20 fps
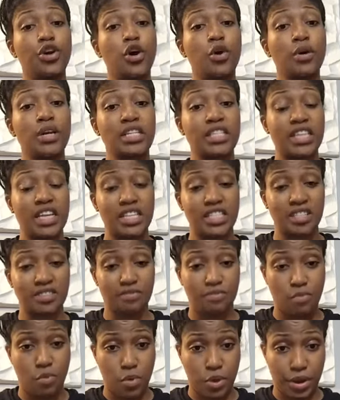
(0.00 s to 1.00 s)
no
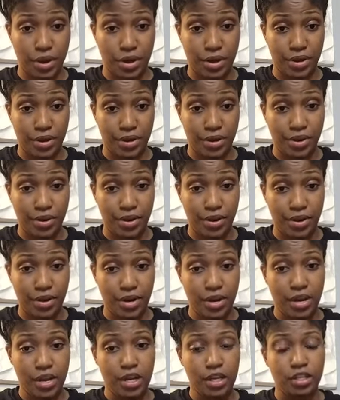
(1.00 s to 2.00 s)
excessive water.
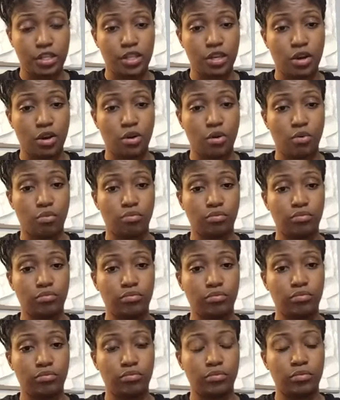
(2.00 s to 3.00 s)

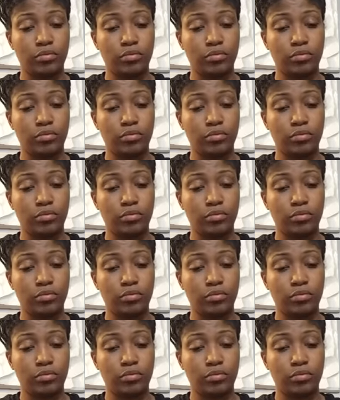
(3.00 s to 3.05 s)
So,